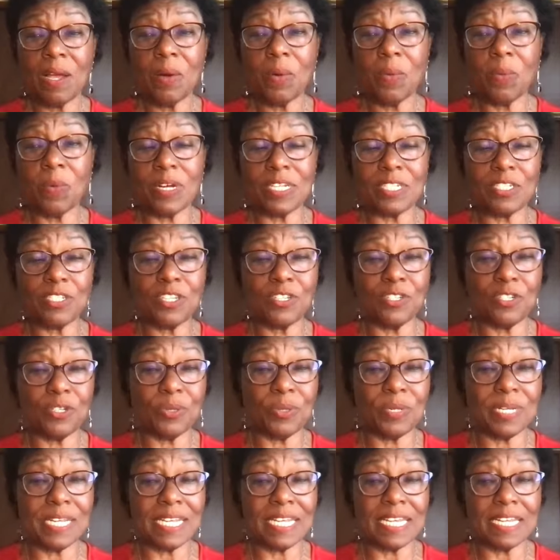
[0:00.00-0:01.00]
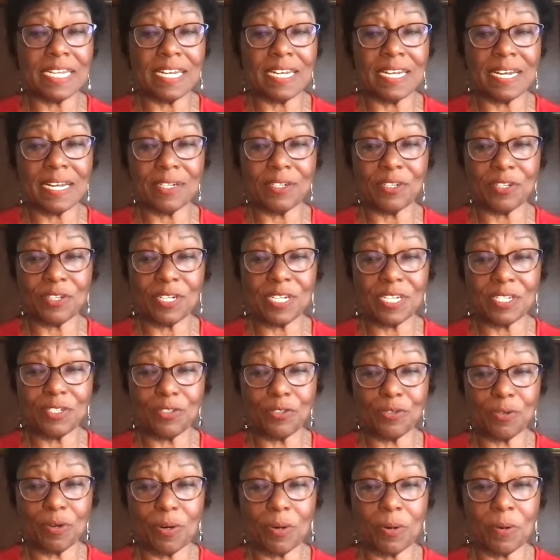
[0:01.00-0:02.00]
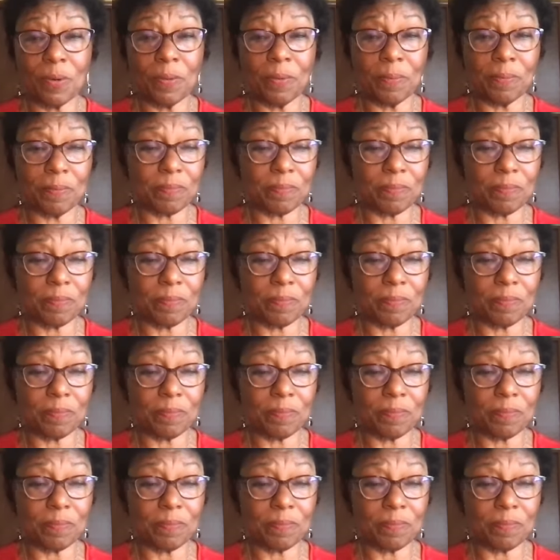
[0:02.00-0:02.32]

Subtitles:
what to do to get it under control.